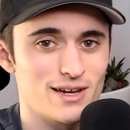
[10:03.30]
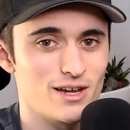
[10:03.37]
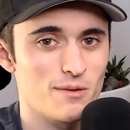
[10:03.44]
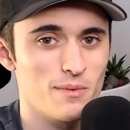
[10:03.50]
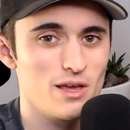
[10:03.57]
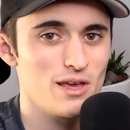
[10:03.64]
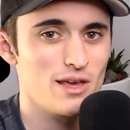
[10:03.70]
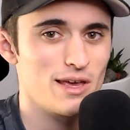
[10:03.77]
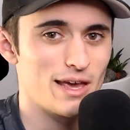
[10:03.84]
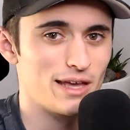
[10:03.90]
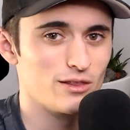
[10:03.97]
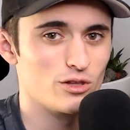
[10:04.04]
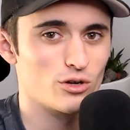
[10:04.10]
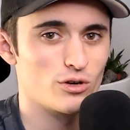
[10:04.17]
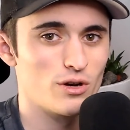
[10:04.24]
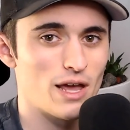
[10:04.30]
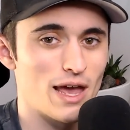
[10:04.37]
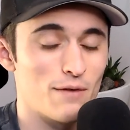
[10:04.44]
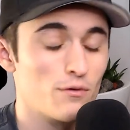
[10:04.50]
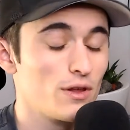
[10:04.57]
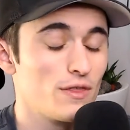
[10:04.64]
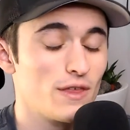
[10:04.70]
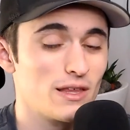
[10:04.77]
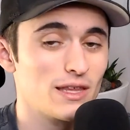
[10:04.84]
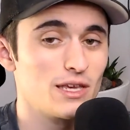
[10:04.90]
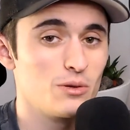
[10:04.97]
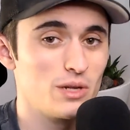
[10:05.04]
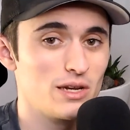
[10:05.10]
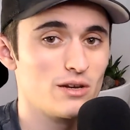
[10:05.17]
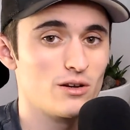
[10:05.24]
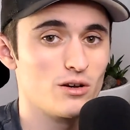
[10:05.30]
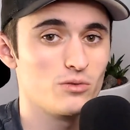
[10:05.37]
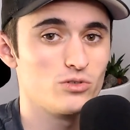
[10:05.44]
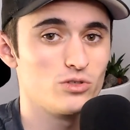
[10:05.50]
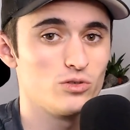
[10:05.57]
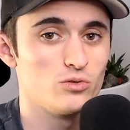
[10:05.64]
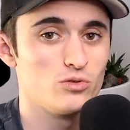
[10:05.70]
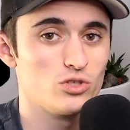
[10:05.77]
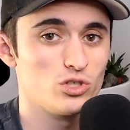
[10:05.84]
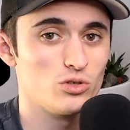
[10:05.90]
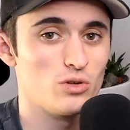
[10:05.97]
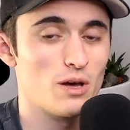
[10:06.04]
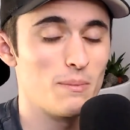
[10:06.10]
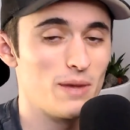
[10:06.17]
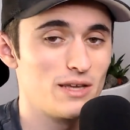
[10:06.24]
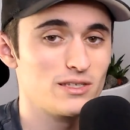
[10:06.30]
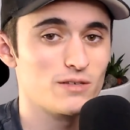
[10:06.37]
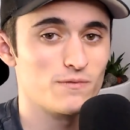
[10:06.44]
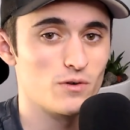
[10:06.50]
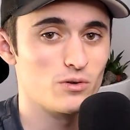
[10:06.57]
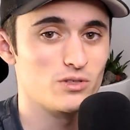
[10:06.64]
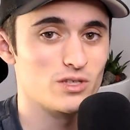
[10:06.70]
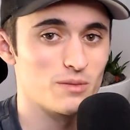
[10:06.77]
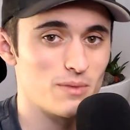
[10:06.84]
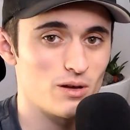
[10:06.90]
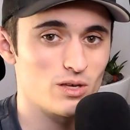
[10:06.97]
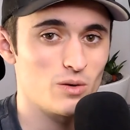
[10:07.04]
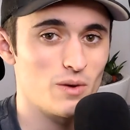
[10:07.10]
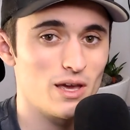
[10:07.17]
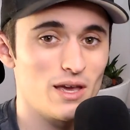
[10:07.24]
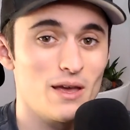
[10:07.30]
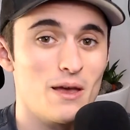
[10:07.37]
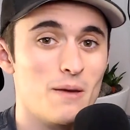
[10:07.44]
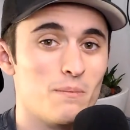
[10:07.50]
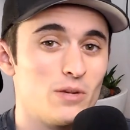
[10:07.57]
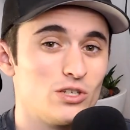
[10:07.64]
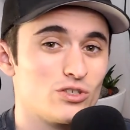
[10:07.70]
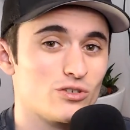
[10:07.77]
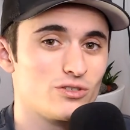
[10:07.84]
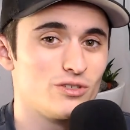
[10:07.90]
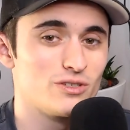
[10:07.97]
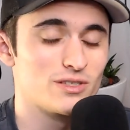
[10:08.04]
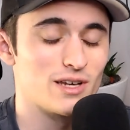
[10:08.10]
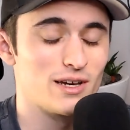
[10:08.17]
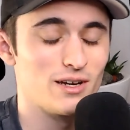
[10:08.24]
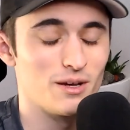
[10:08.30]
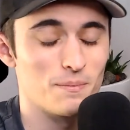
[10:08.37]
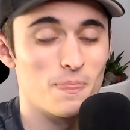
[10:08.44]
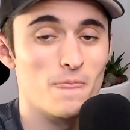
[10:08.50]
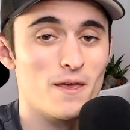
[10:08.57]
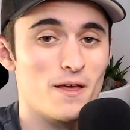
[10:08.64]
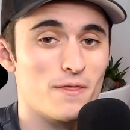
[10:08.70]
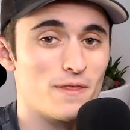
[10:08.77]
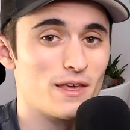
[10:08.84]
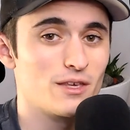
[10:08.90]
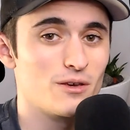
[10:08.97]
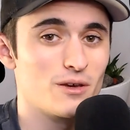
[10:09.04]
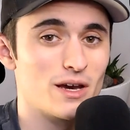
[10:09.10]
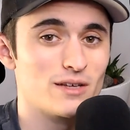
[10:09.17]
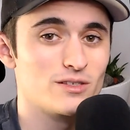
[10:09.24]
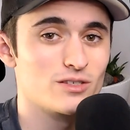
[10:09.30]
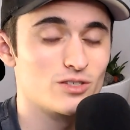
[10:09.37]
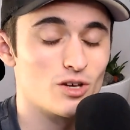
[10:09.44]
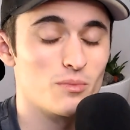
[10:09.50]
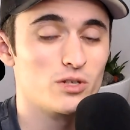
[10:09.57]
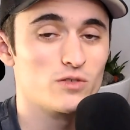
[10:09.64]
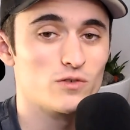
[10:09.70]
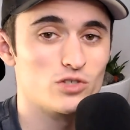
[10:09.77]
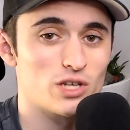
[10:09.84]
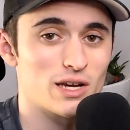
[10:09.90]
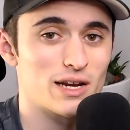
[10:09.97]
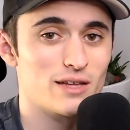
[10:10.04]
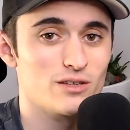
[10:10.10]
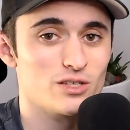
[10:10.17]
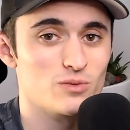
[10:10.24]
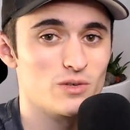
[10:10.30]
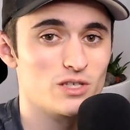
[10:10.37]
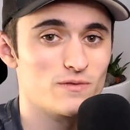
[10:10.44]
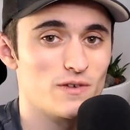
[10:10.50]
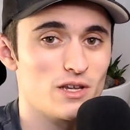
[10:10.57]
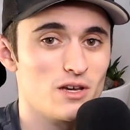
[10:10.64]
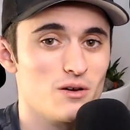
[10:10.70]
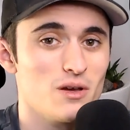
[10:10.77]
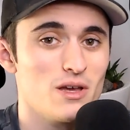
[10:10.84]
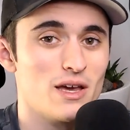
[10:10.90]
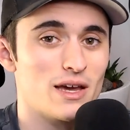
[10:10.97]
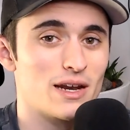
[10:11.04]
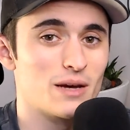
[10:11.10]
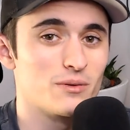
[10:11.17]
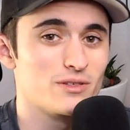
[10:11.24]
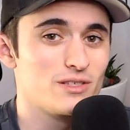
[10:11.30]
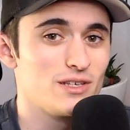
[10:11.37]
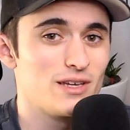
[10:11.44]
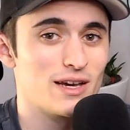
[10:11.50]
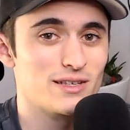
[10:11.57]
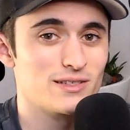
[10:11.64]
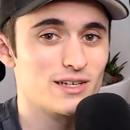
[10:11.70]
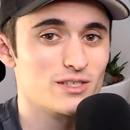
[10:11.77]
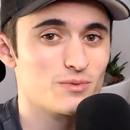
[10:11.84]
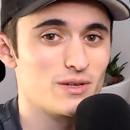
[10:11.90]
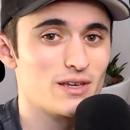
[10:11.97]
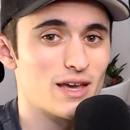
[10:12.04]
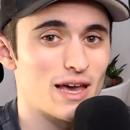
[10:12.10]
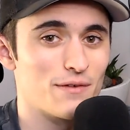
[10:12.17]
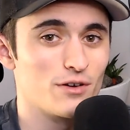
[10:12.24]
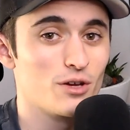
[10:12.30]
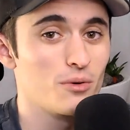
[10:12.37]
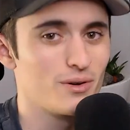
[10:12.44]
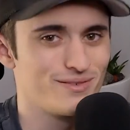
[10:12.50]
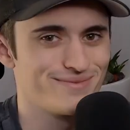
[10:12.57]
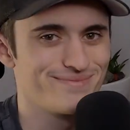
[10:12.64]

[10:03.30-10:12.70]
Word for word: up and learn everything that you need to know to shoot amazing photos of the Milky Way, be sure to sign up. Thank you guys so much for checking out this week's video, and I will see you guys next week. Have a good one.